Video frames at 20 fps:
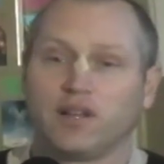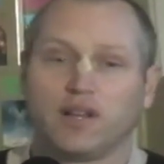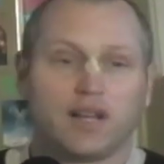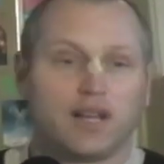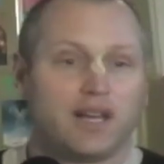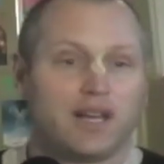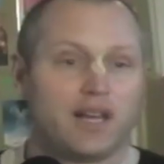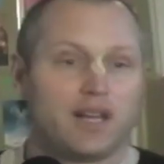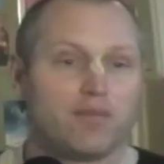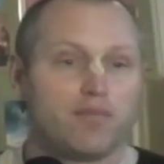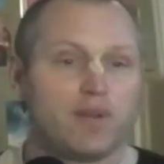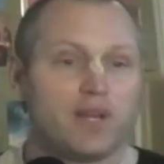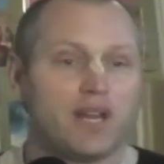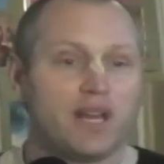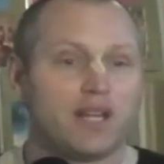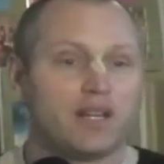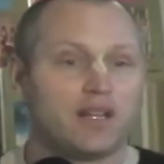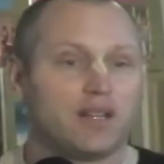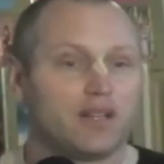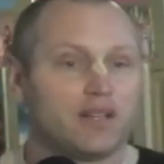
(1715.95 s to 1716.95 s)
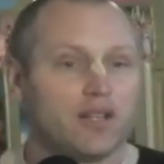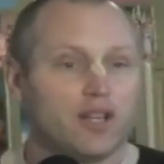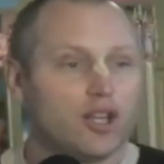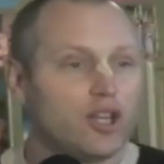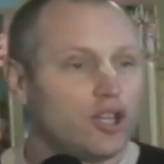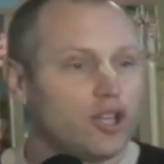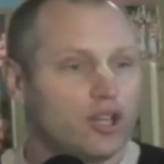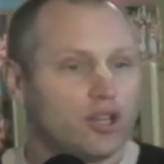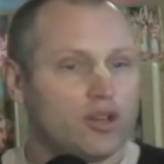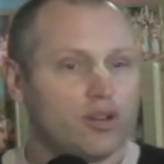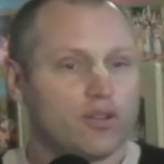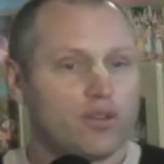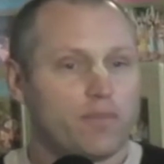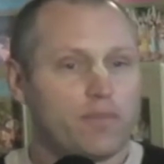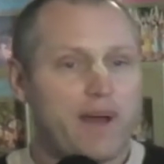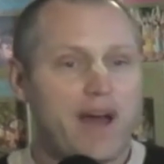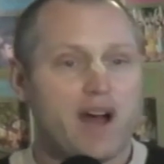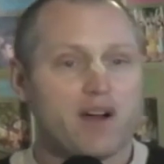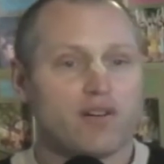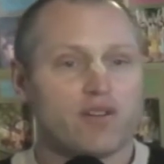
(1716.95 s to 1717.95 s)
At any minute,
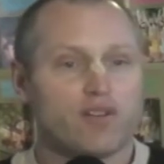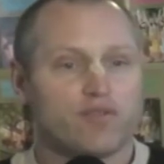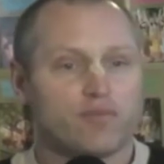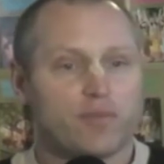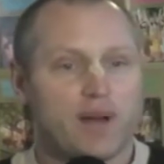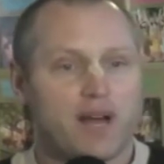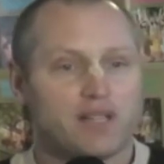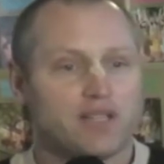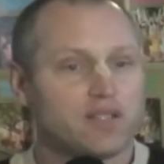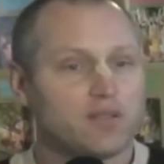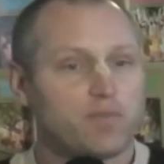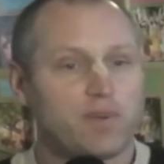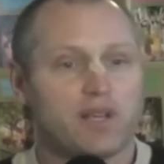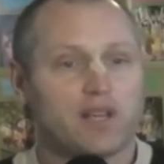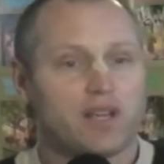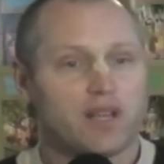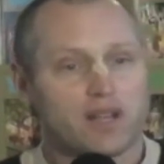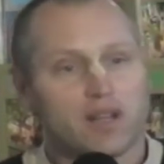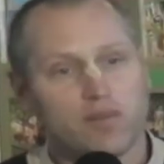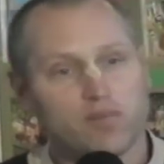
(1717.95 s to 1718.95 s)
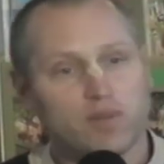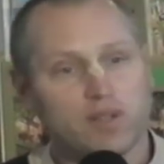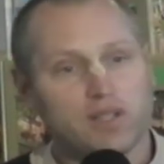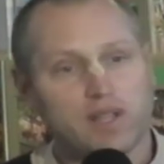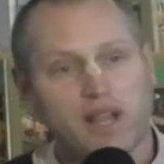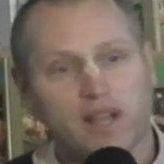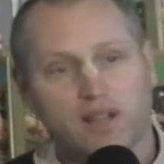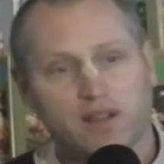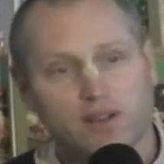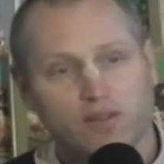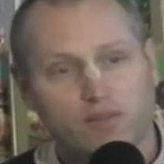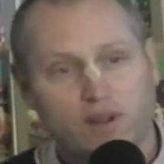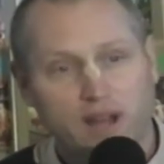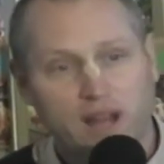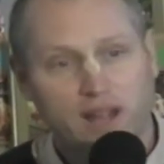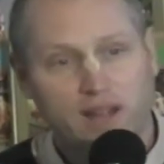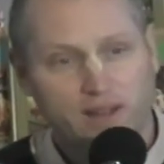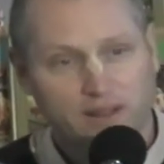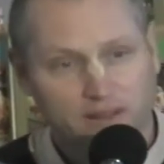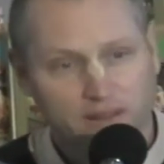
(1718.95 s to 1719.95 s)
the power of my speaking can be taken
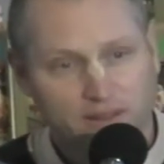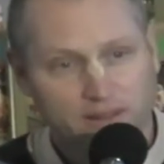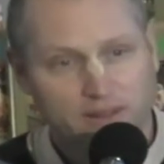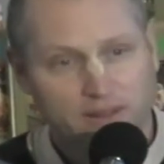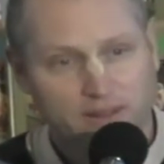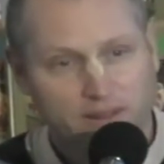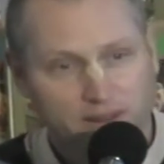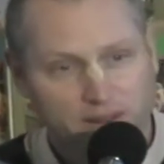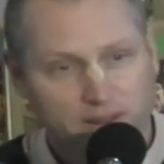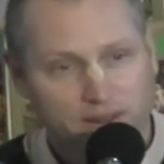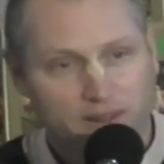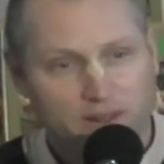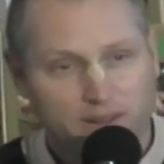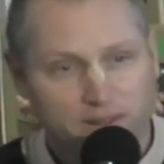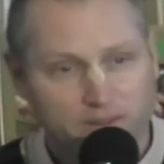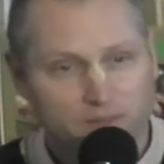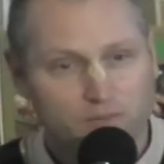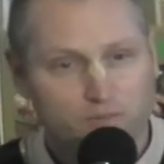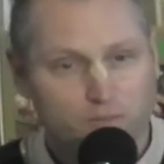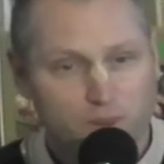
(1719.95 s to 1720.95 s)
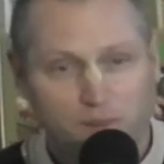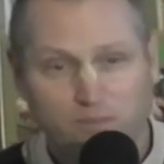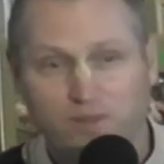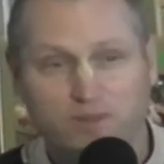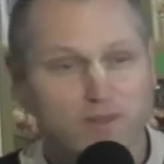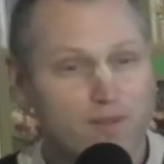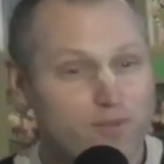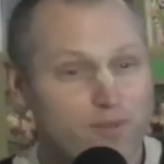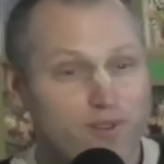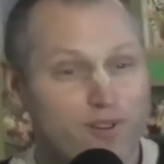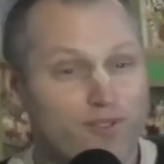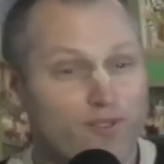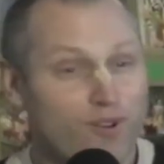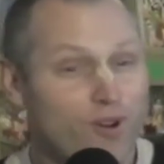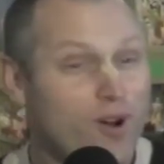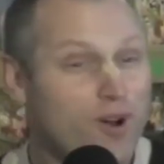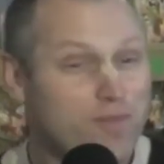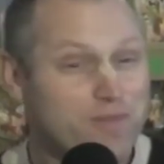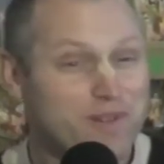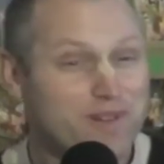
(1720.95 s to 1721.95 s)
away. Maybe some of you
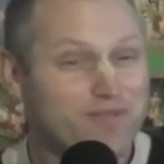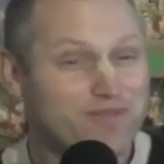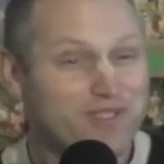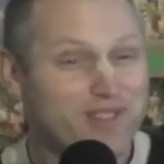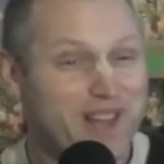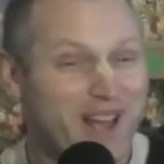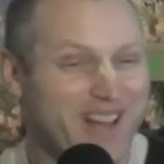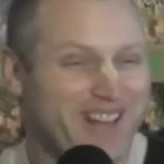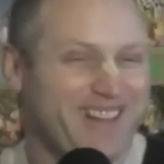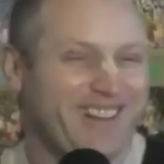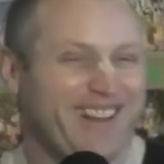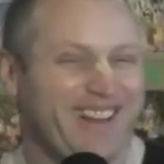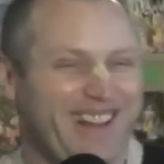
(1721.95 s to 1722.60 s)
are hoping for that.